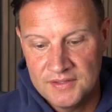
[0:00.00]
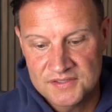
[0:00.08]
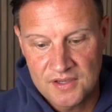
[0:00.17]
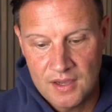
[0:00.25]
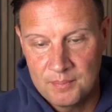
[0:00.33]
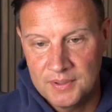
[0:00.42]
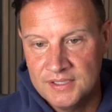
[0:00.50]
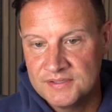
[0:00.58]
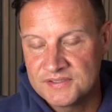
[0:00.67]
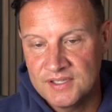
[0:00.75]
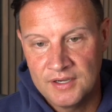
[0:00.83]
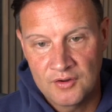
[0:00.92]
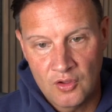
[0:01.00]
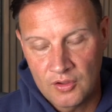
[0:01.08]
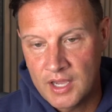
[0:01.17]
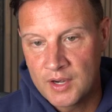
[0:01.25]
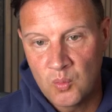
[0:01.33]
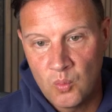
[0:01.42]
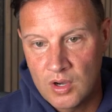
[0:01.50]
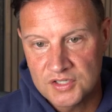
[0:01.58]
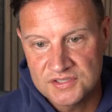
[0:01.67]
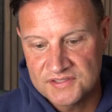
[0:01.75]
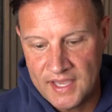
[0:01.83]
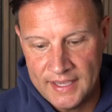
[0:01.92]
these companies and it all kind of
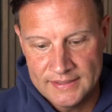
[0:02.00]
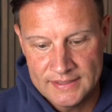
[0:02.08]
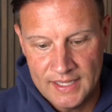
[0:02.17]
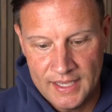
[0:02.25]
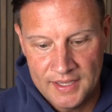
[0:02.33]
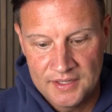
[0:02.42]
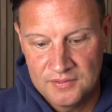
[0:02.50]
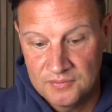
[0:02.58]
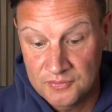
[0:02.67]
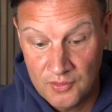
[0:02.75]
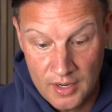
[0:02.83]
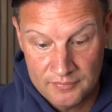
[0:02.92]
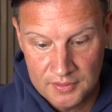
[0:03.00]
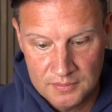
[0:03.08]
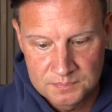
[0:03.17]
washes hand in hand forever.